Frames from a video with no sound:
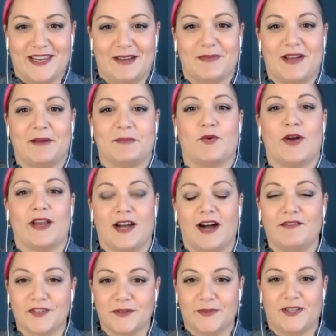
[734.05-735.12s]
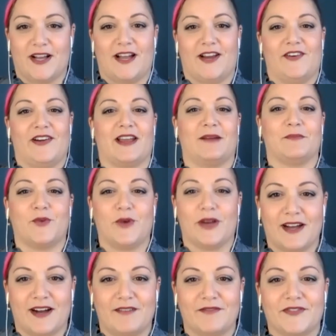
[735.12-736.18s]
I'm quite comfortable hiring. I'm
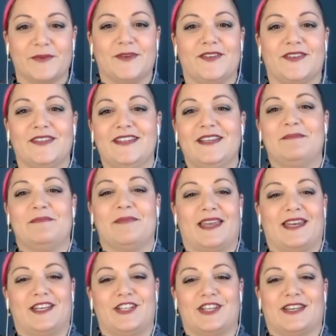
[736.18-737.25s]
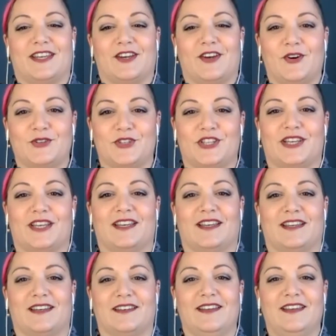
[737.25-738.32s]
quite comfortable managing and
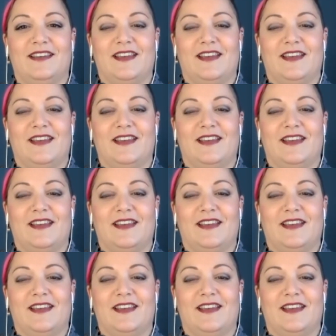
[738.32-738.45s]
coaching